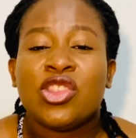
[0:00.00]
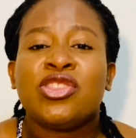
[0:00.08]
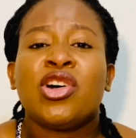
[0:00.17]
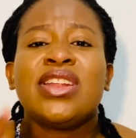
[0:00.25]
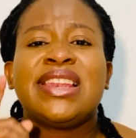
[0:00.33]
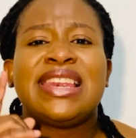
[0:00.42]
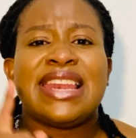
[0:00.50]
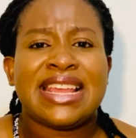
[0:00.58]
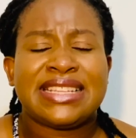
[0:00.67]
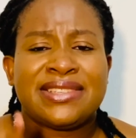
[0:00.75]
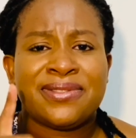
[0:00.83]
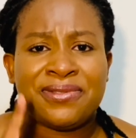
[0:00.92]
Don't
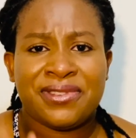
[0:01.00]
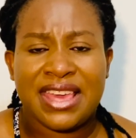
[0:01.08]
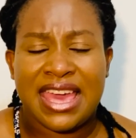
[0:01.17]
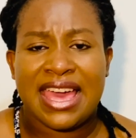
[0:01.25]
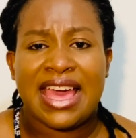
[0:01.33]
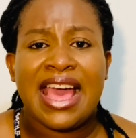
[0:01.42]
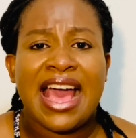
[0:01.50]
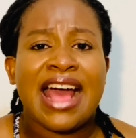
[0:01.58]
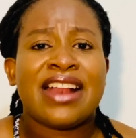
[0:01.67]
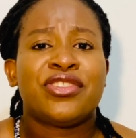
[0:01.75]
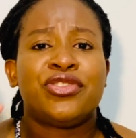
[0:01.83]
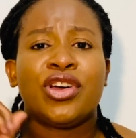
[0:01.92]
let fear
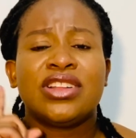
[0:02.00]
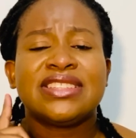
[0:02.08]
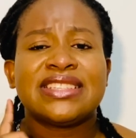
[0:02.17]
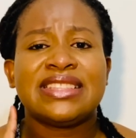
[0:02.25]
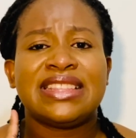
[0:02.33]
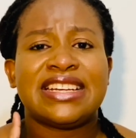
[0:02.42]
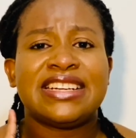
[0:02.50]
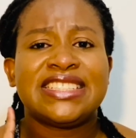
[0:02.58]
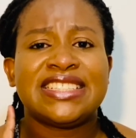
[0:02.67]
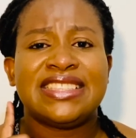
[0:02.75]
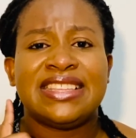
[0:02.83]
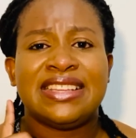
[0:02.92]
and don't
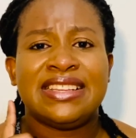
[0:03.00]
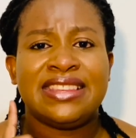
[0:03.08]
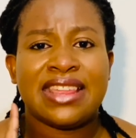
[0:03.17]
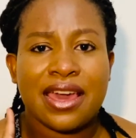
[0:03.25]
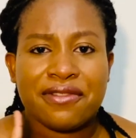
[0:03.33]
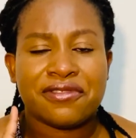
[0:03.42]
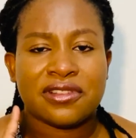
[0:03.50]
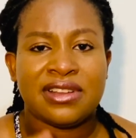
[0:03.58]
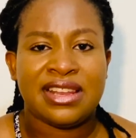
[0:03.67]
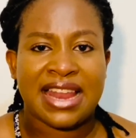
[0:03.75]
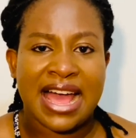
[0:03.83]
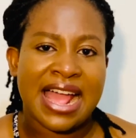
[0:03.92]
let the
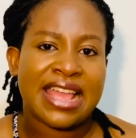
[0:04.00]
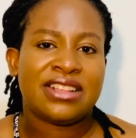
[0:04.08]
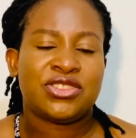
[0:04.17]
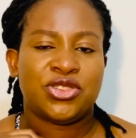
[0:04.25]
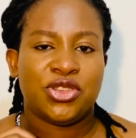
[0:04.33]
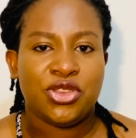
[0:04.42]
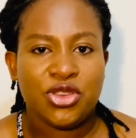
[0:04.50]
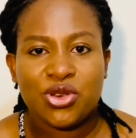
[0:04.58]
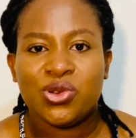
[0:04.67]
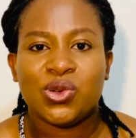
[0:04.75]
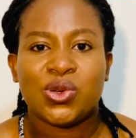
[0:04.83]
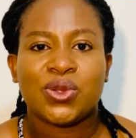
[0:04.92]
devil lie to
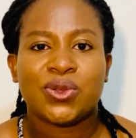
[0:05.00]
you.